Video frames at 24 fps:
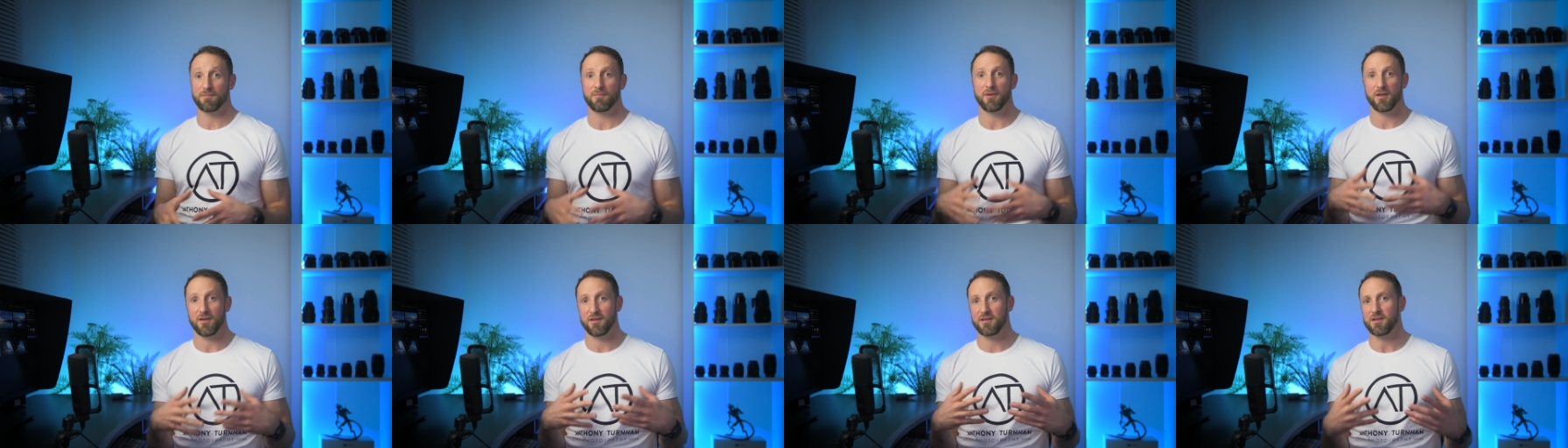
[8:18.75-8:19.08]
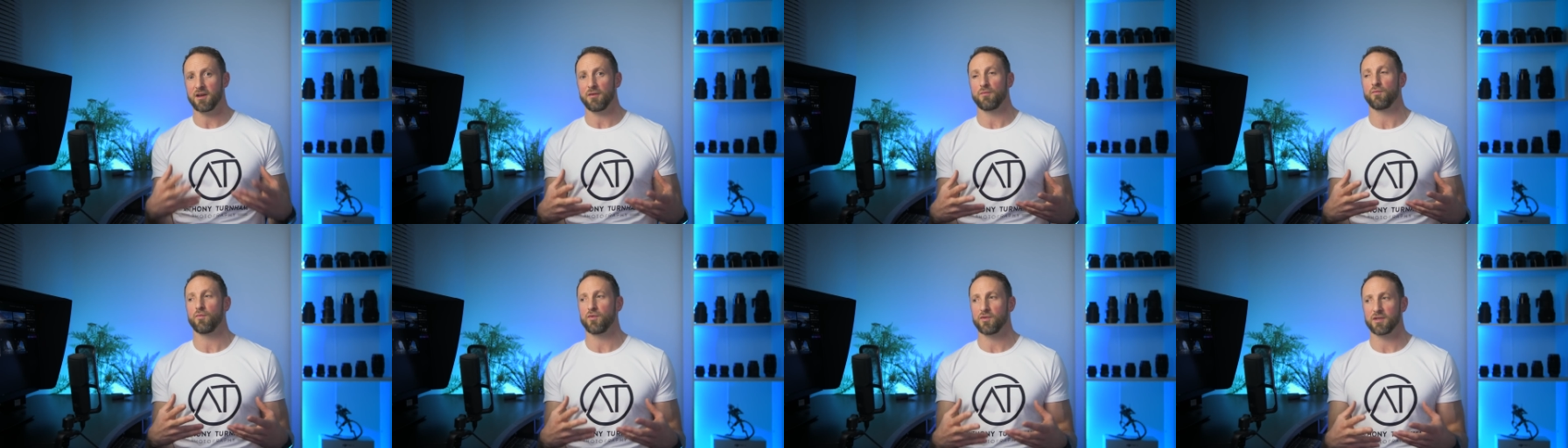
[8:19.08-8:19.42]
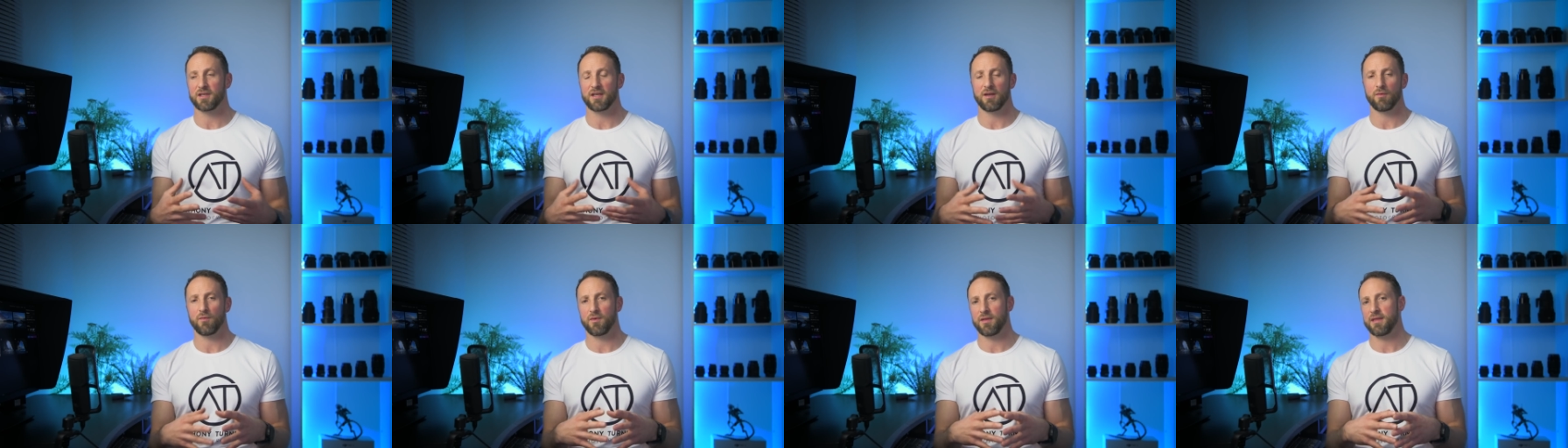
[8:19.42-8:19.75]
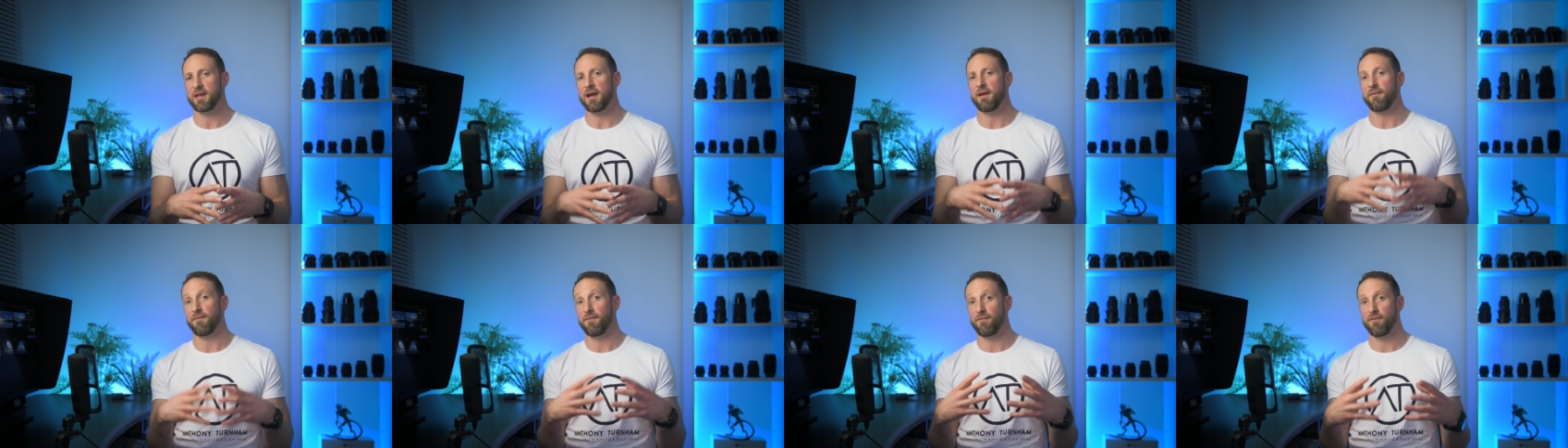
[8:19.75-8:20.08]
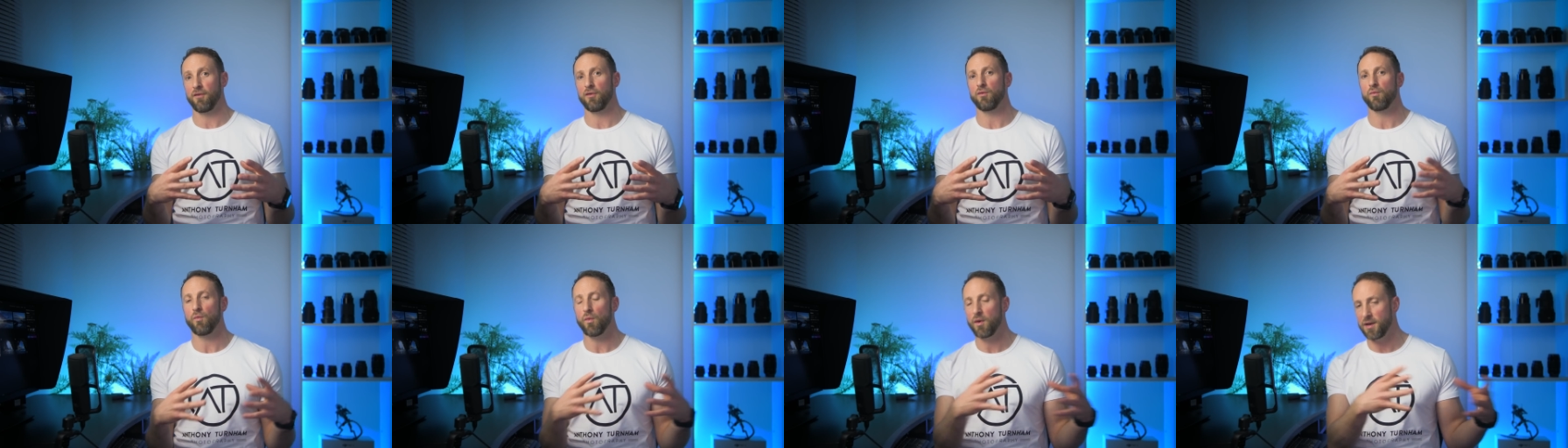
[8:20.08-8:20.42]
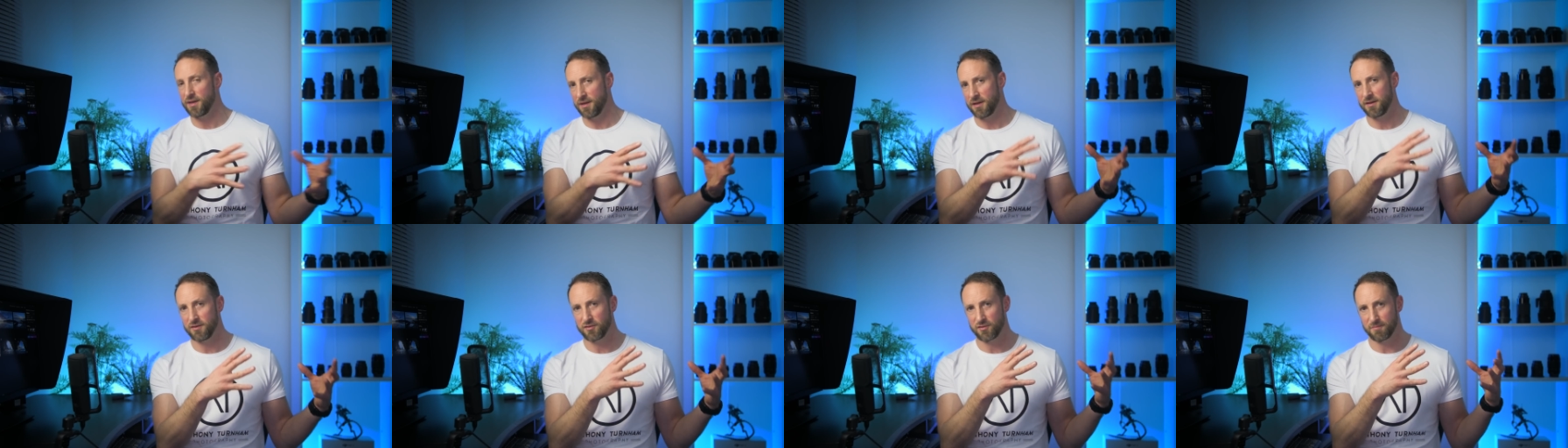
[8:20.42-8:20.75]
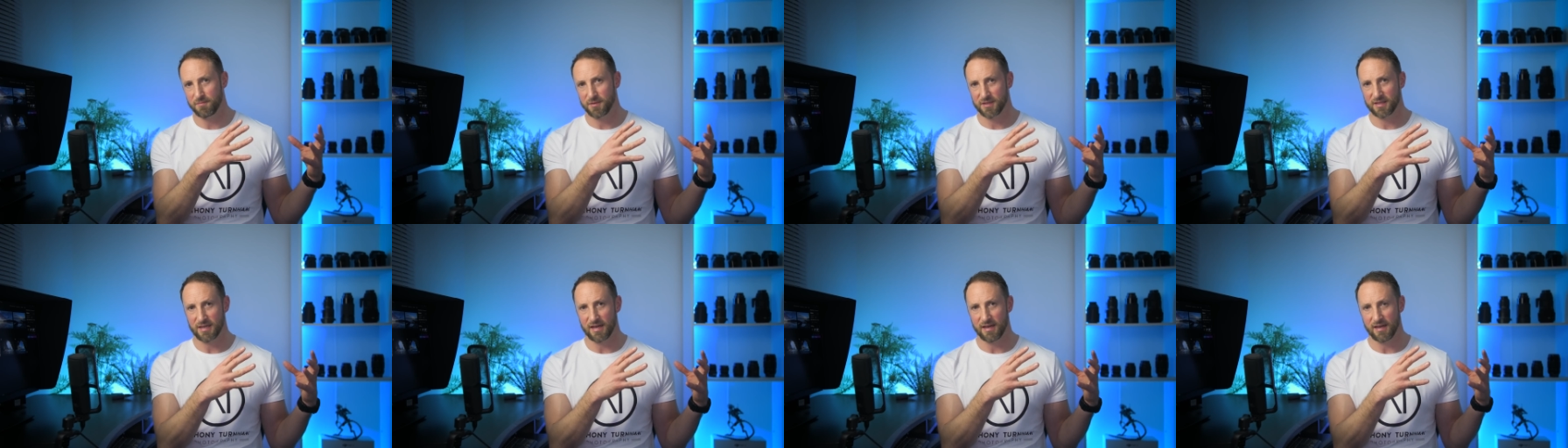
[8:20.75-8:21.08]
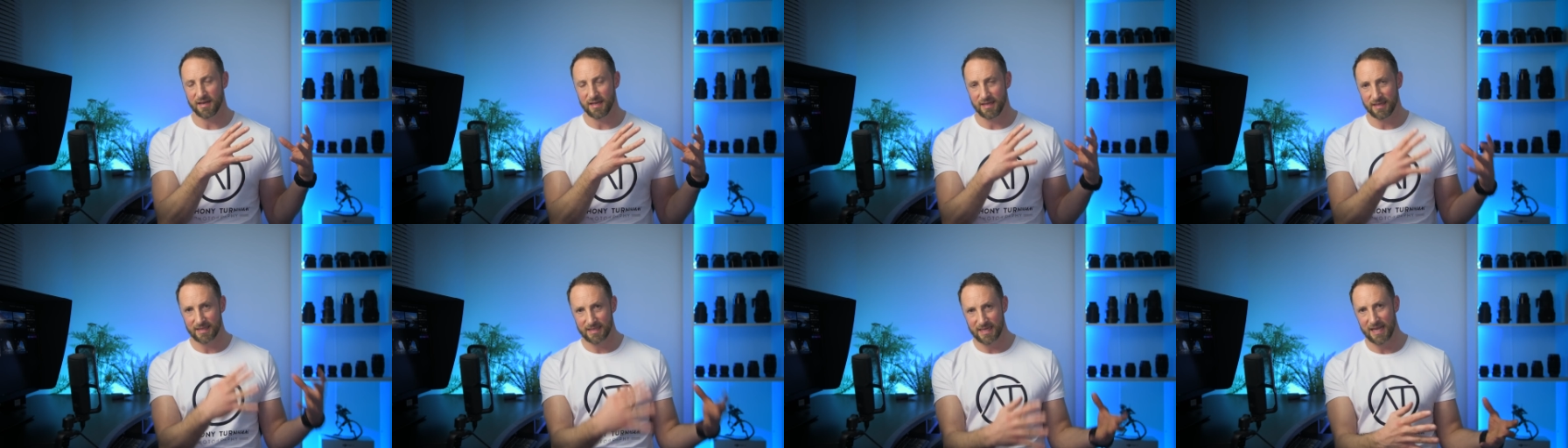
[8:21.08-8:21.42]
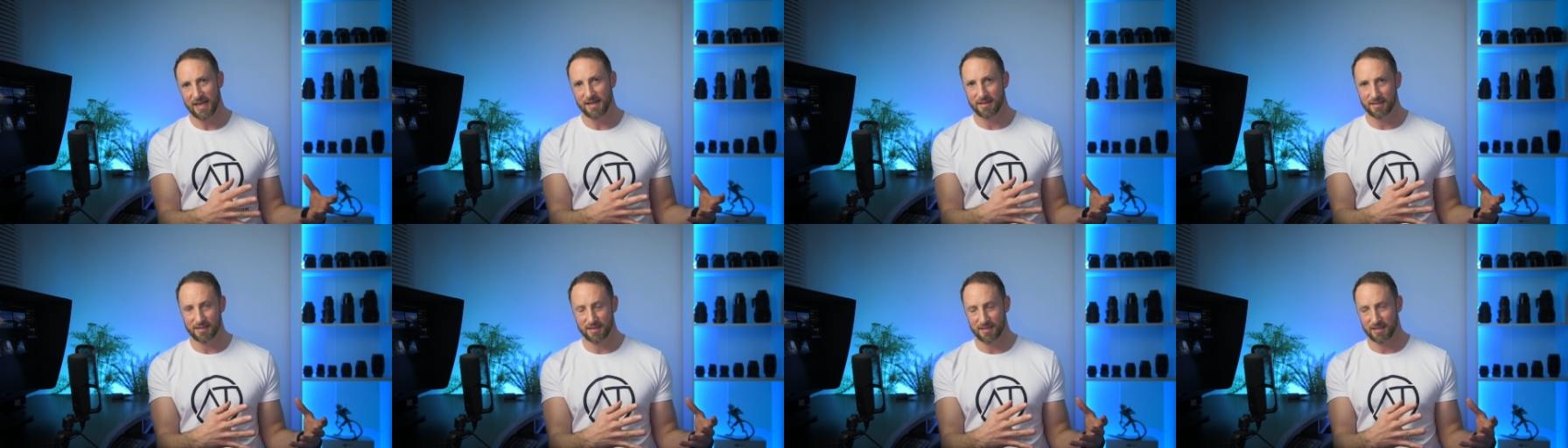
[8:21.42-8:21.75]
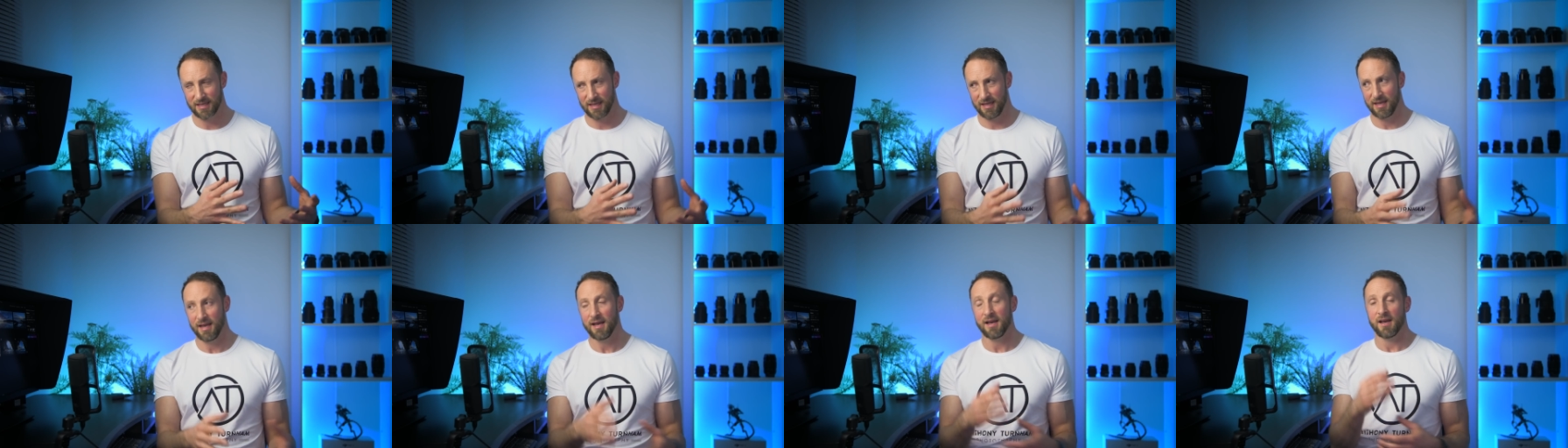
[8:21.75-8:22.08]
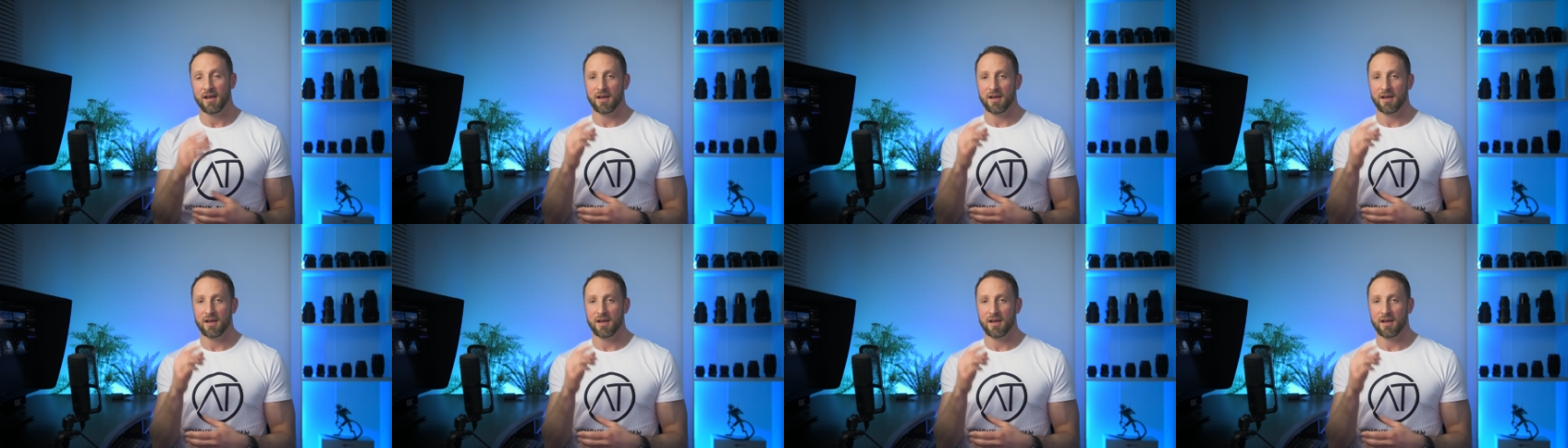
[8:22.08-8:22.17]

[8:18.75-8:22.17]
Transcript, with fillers: but you don't want it with that full 100% intensity?